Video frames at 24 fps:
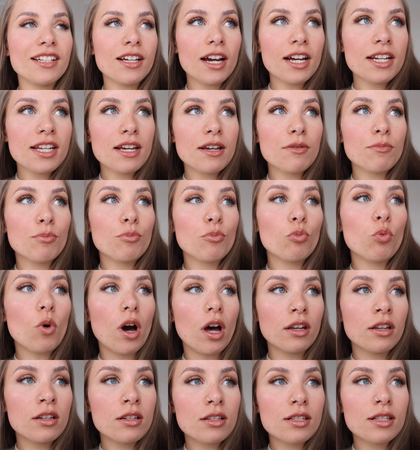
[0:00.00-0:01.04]
I tied it
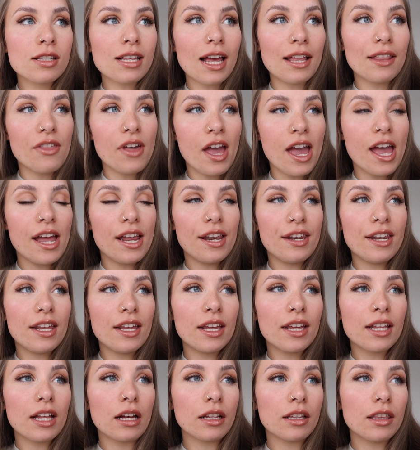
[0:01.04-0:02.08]
once and then
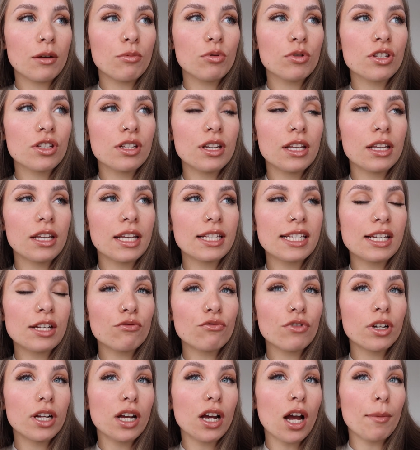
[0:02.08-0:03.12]
it
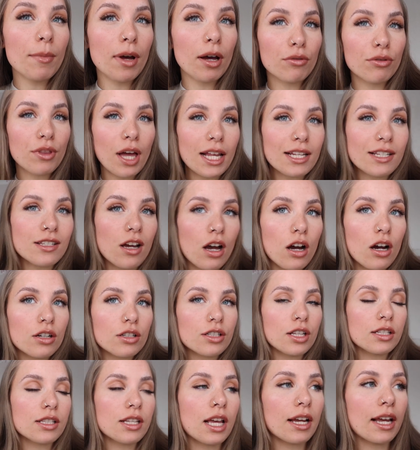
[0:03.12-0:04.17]
didn't really come out that
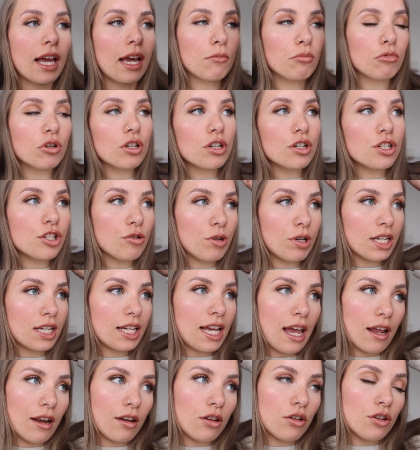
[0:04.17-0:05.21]
dark, so I was like, okay, I'm gonna do it
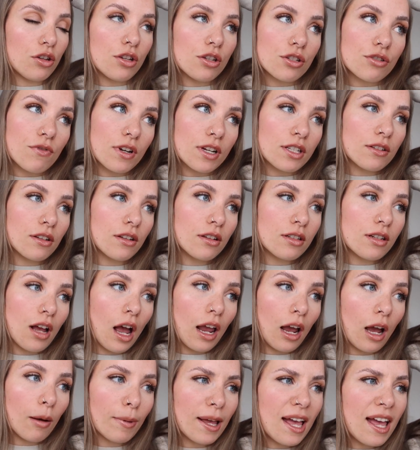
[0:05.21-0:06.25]
again and use the rest of the
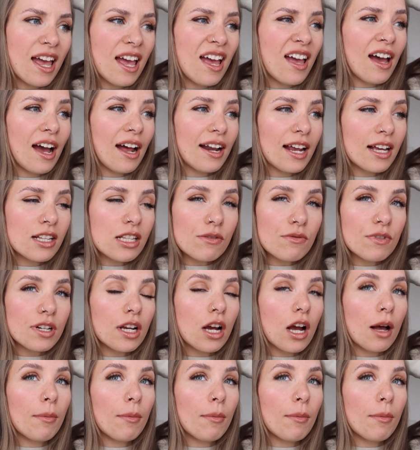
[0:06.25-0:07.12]
dye up, and it hasn't really